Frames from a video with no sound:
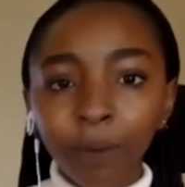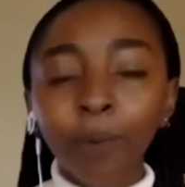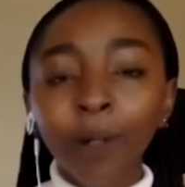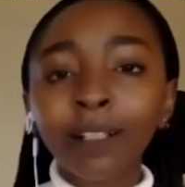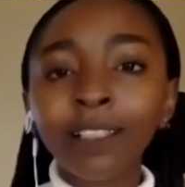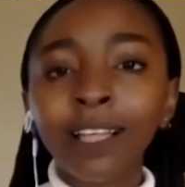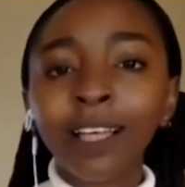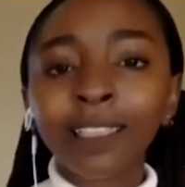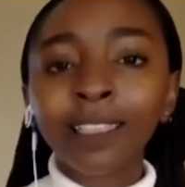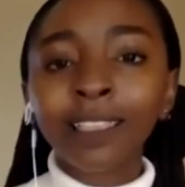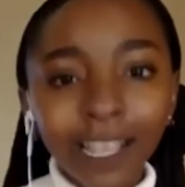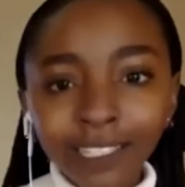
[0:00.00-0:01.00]
Well,
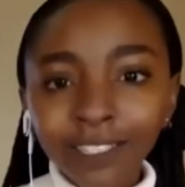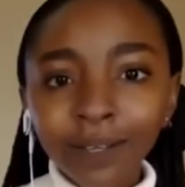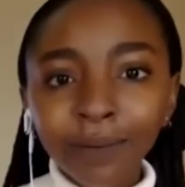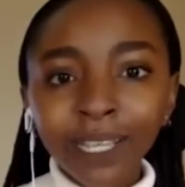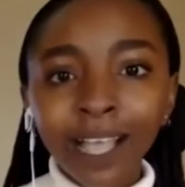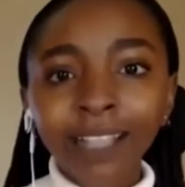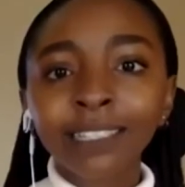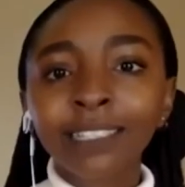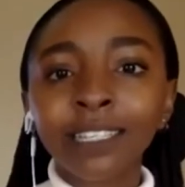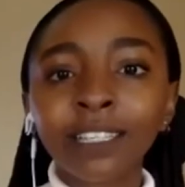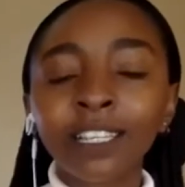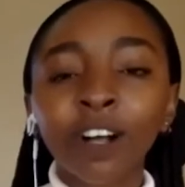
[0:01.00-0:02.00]
that's the
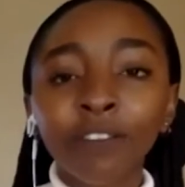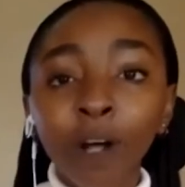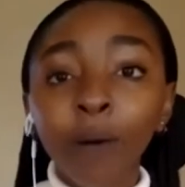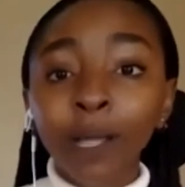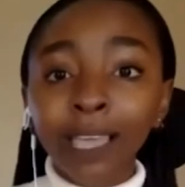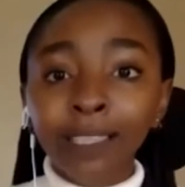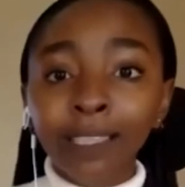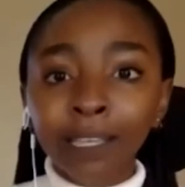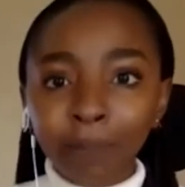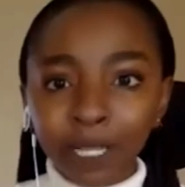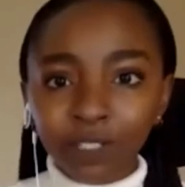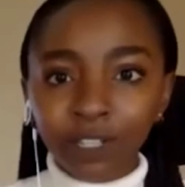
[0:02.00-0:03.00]
reality of our
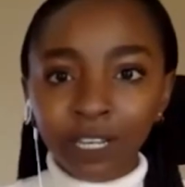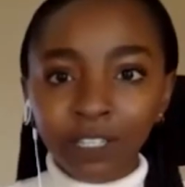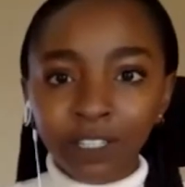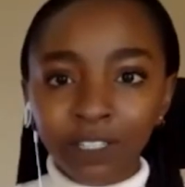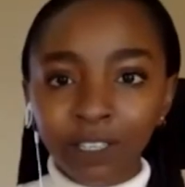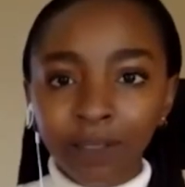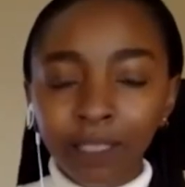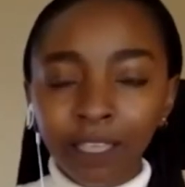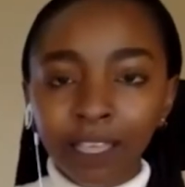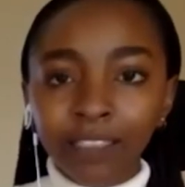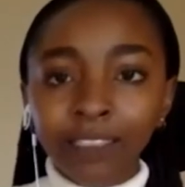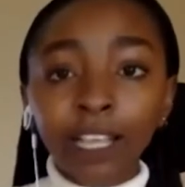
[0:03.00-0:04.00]
Kenyan meat traders.
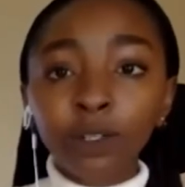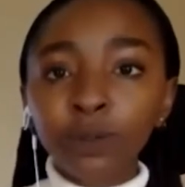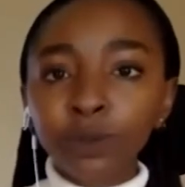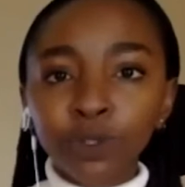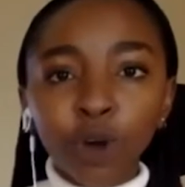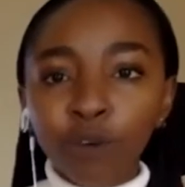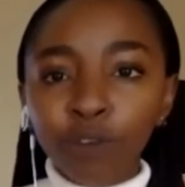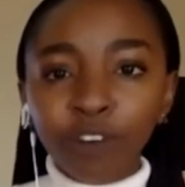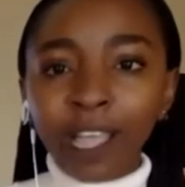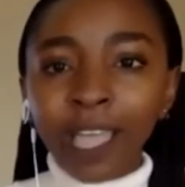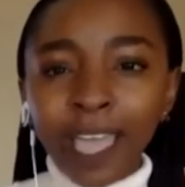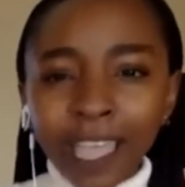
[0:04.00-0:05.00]
They lose
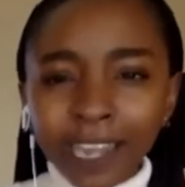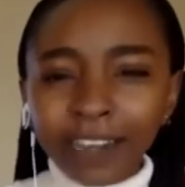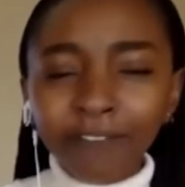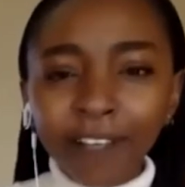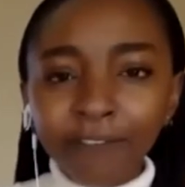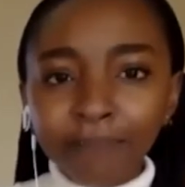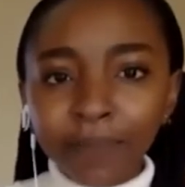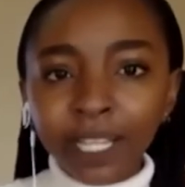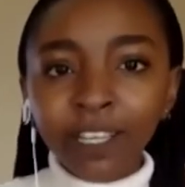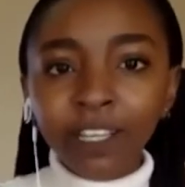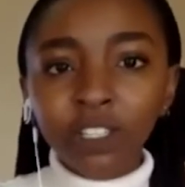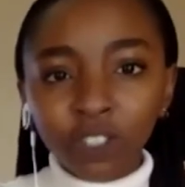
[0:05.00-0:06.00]
over $85
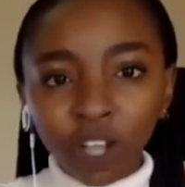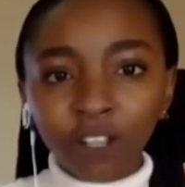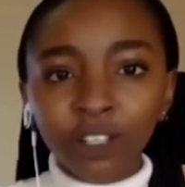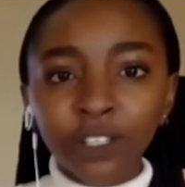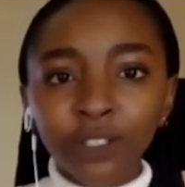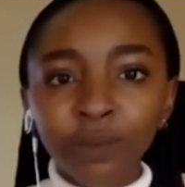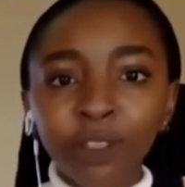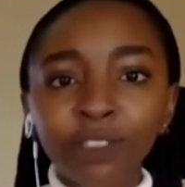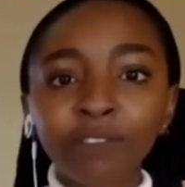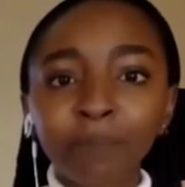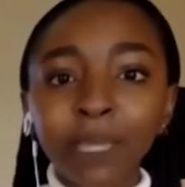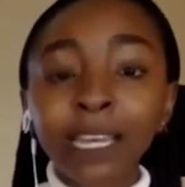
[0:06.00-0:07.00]
million worth
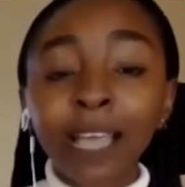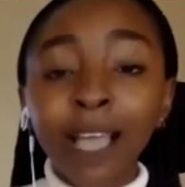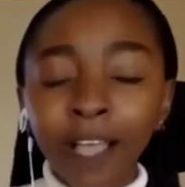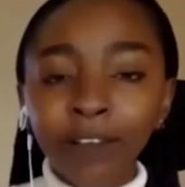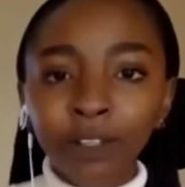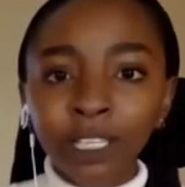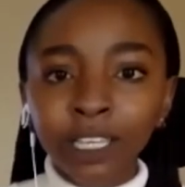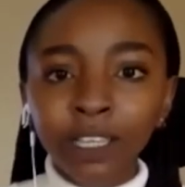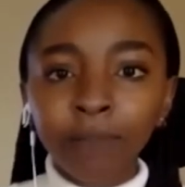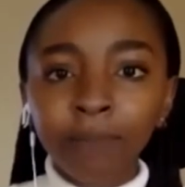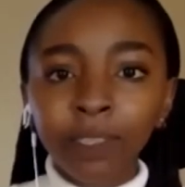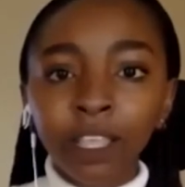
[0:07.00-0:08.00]
of meat
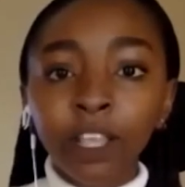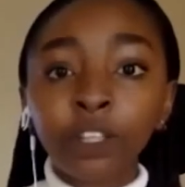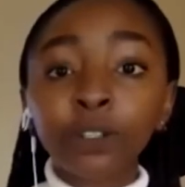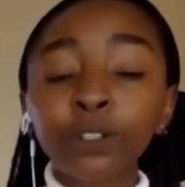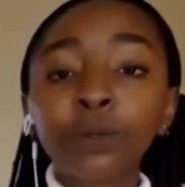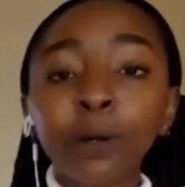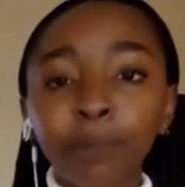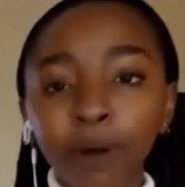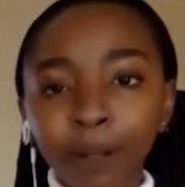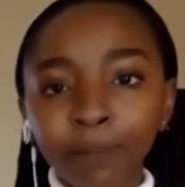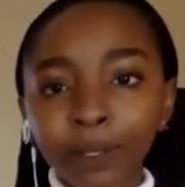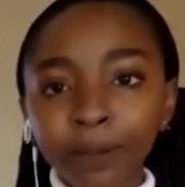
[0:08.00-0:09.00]
annually due to a
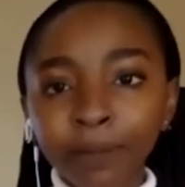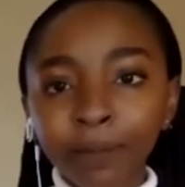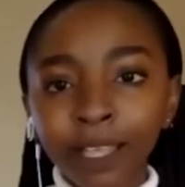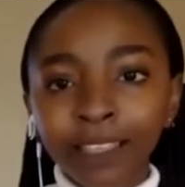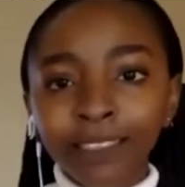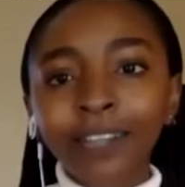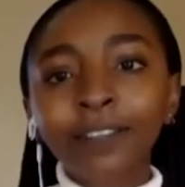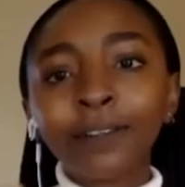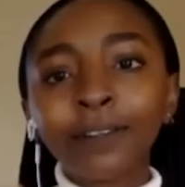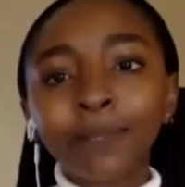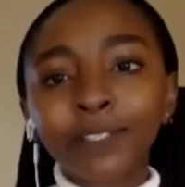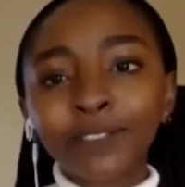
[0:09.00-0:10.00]
problem that
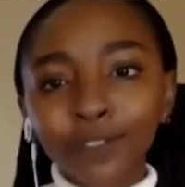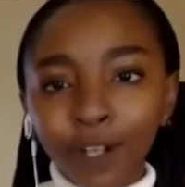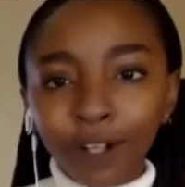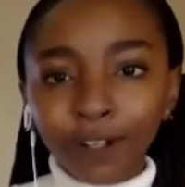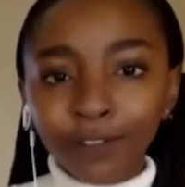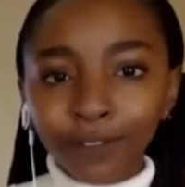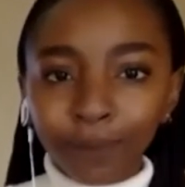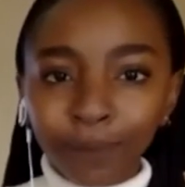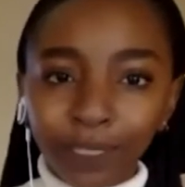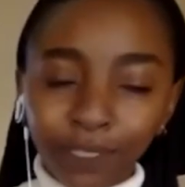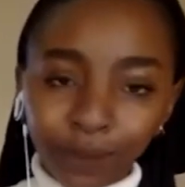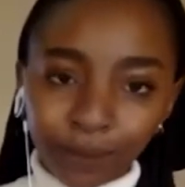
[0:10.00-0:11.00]
could be solved
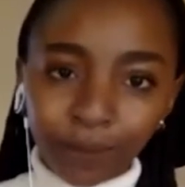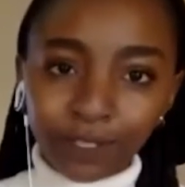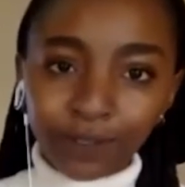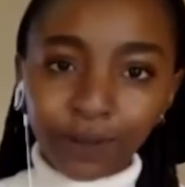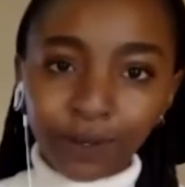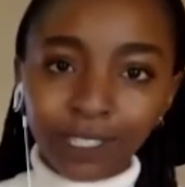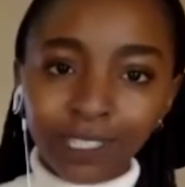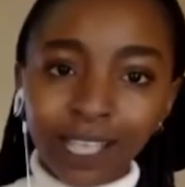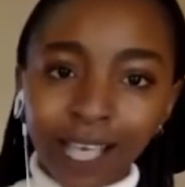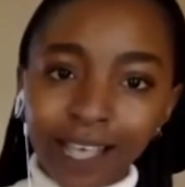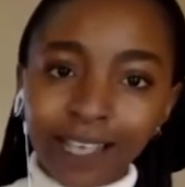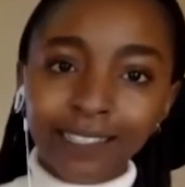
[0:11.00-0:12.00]
with a
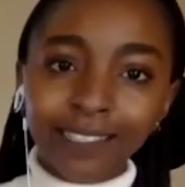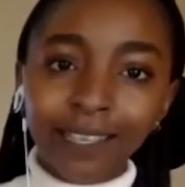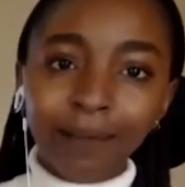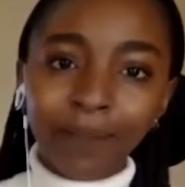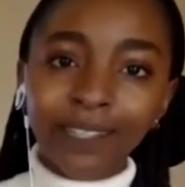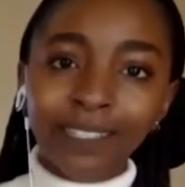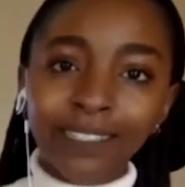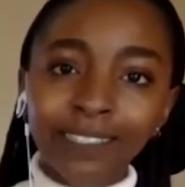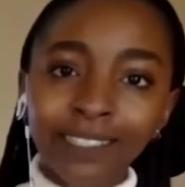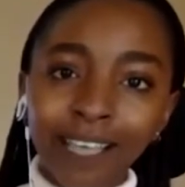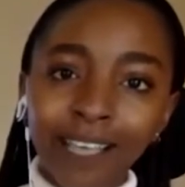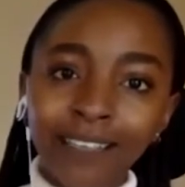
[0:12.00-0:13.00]
resource as
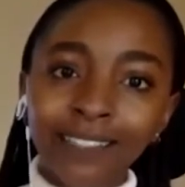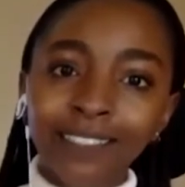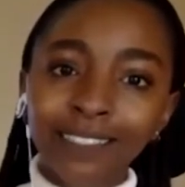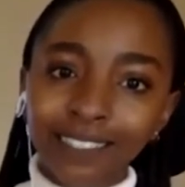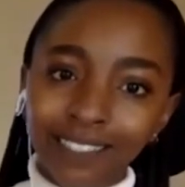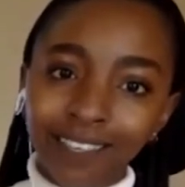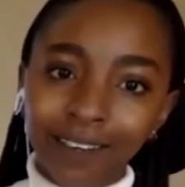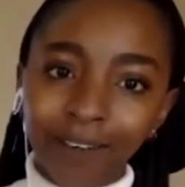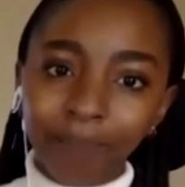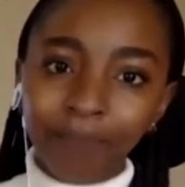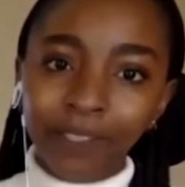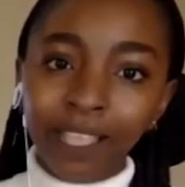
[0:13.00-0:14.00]
abundant as the sun.